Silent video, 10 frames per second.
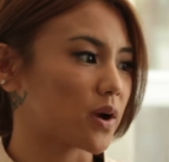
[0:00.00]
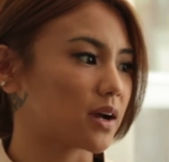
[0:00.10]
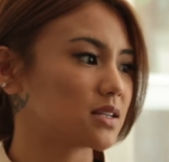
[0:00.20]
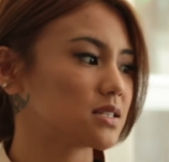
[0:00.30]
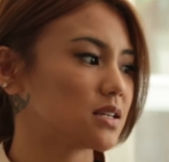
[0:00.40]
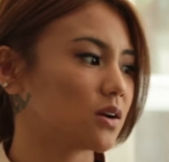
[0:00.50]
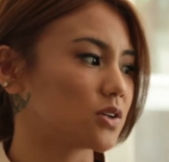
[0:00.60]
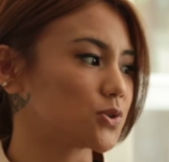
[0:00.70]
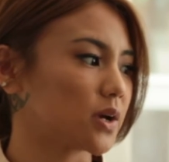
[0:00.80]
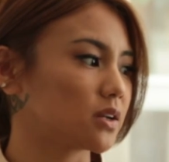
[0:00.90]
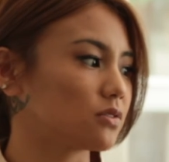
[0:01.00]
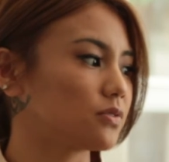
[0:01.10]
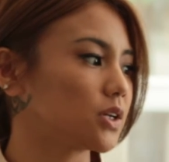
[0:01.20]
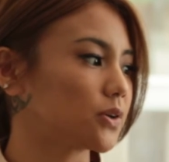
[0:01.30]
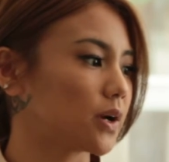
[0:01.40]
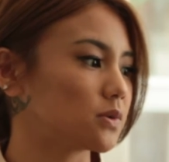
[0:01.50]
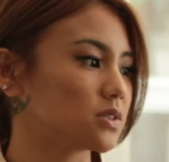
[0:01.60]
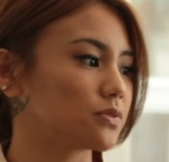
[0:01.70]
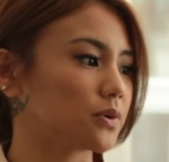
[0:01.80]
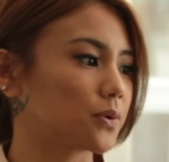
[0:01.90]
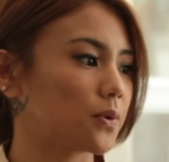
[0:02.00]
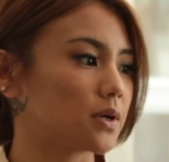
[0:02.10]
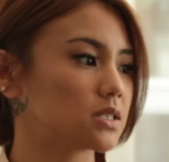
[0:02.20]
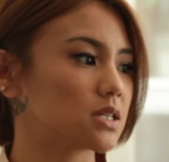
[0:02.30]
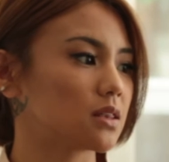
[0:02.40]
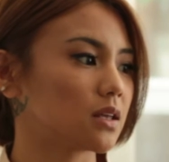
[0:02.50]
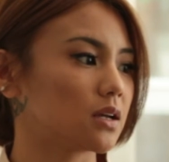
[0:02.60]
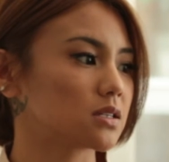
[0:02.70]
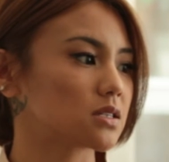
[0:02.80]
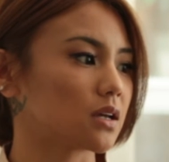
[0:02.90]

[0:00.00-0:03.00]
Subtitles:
practicing on trying to figure out different chords and things,